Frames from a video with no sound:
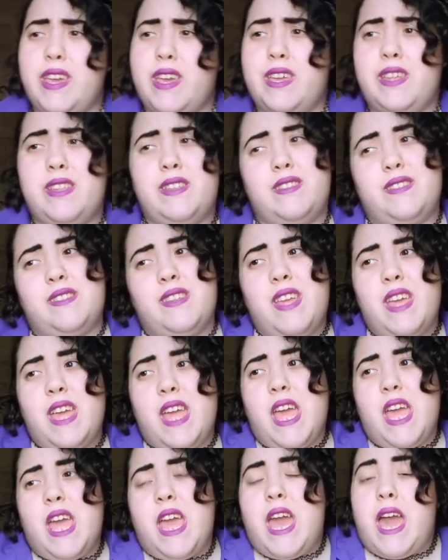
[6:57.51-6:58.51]
And
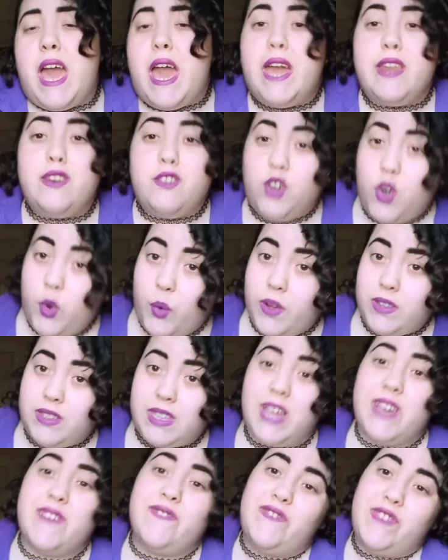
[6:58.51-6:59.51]
I know what that